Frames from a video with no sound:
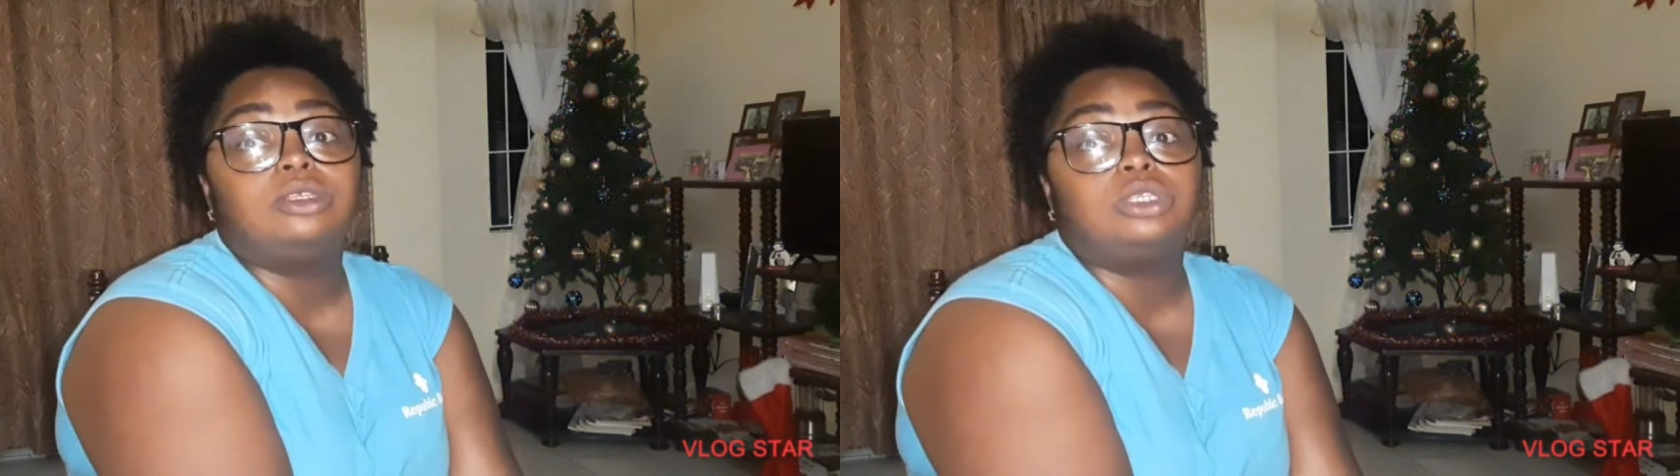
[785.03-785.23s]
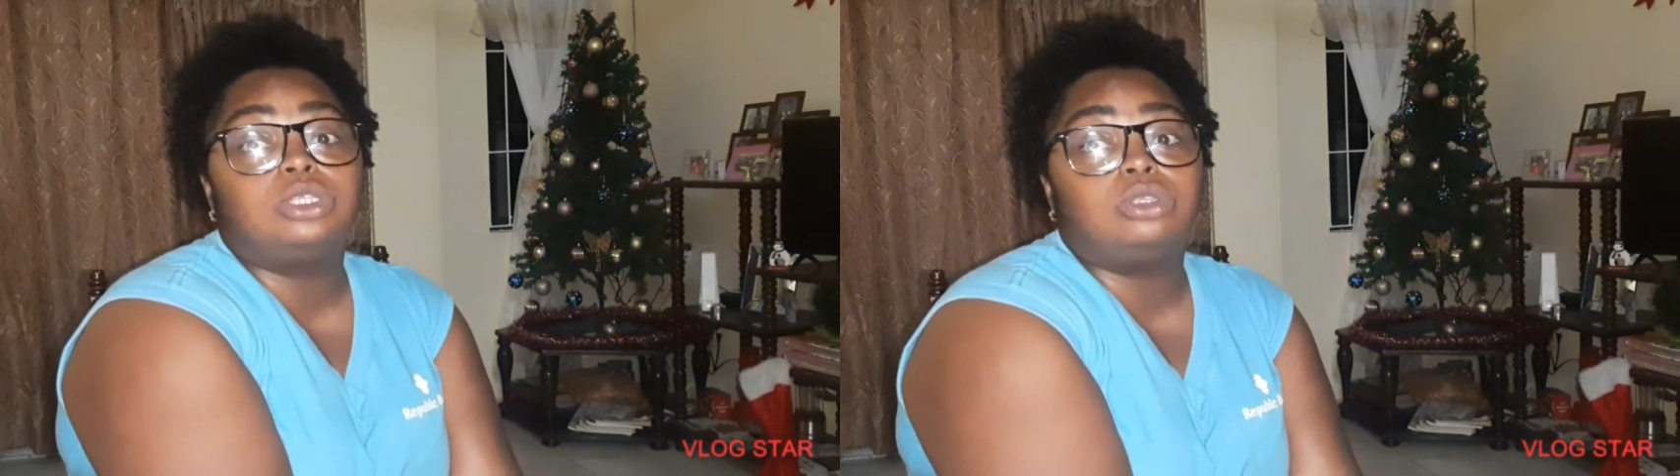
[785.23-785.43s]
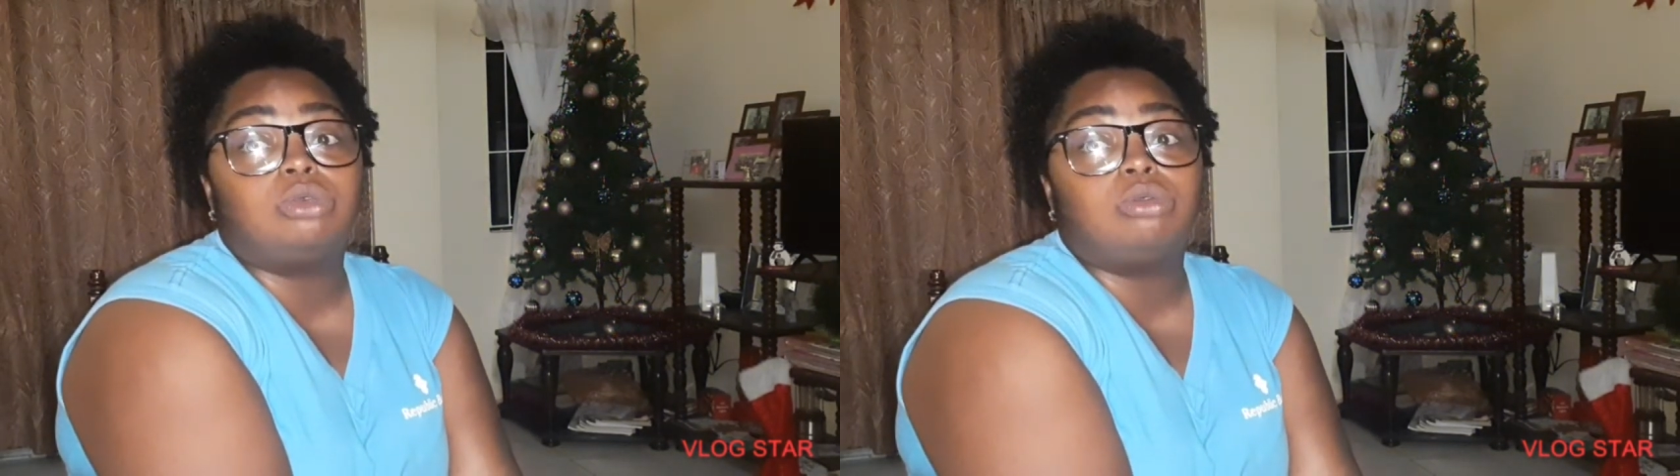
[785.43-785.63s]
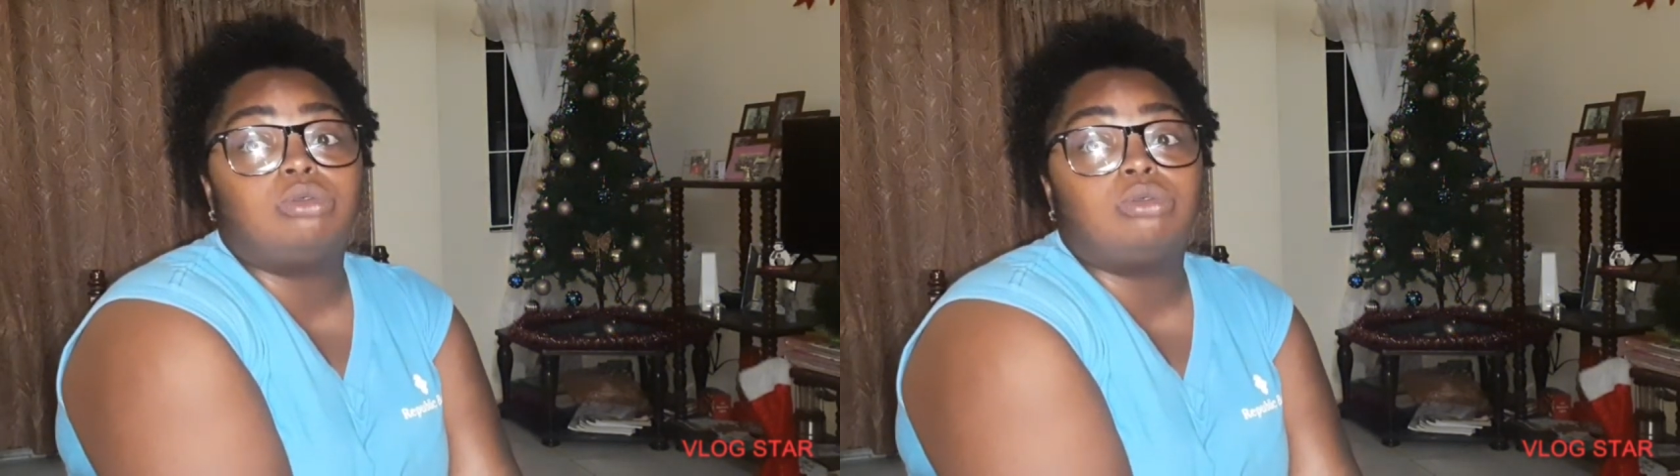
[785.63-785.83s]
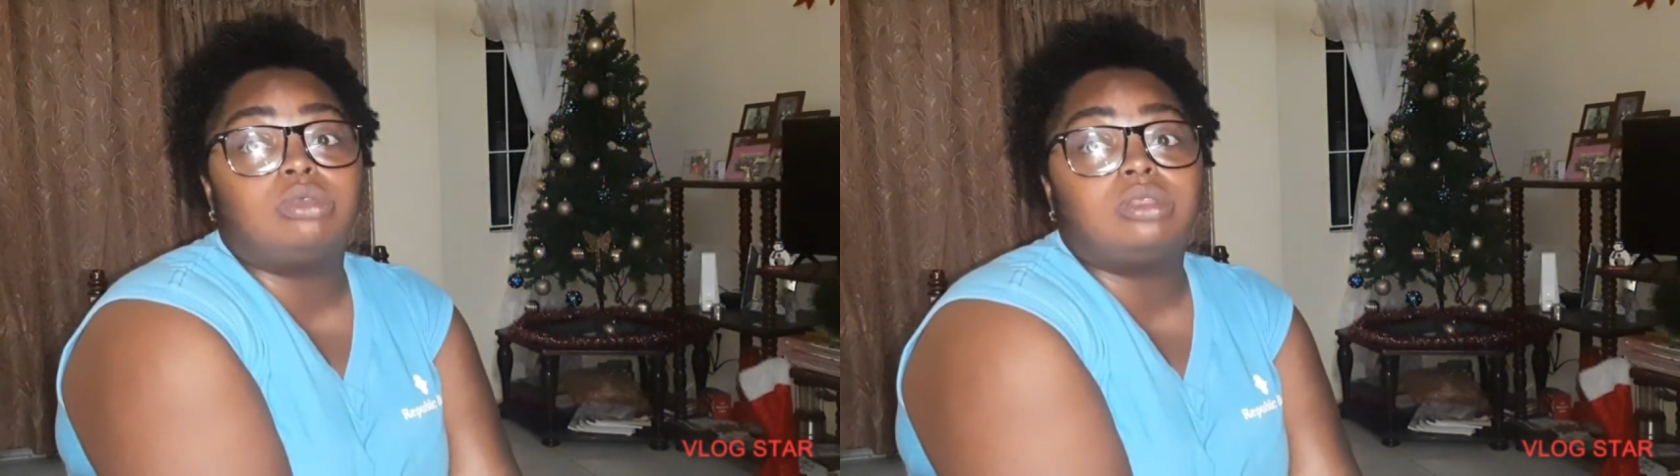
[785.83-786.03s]

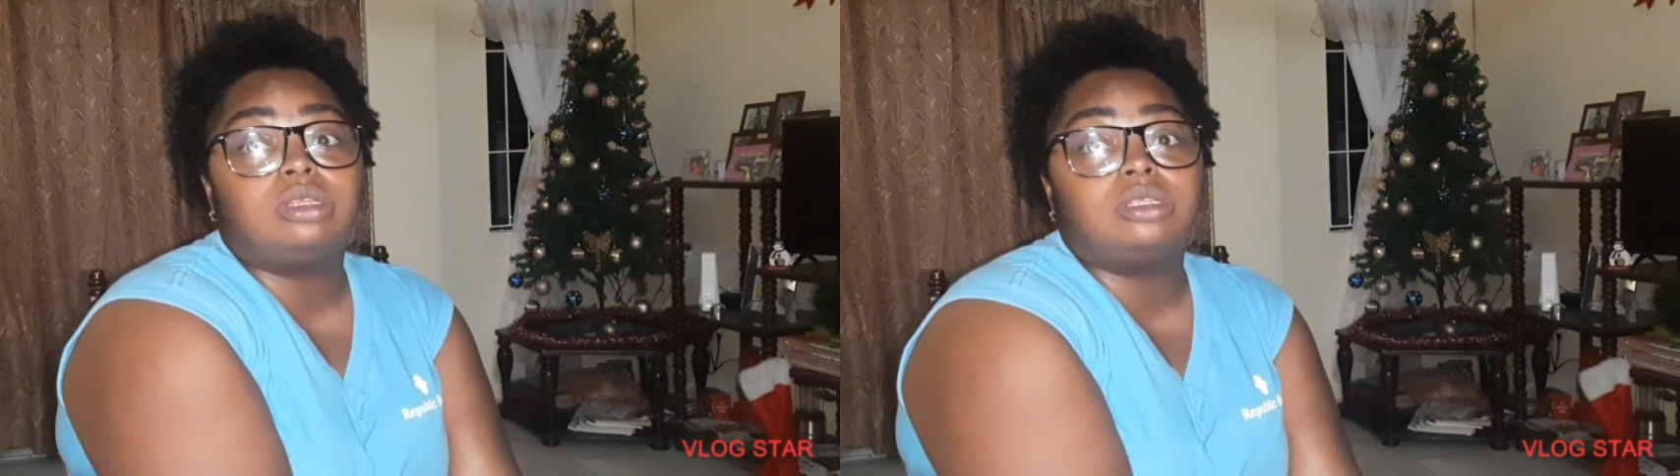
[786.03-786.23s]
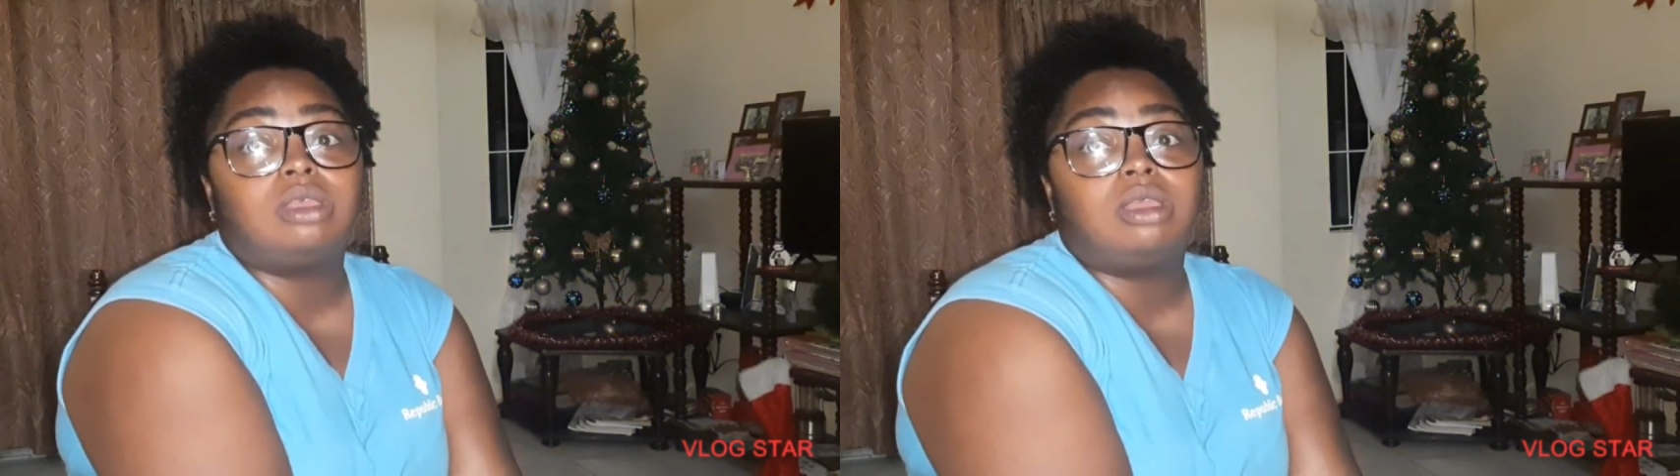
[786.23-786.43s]
So these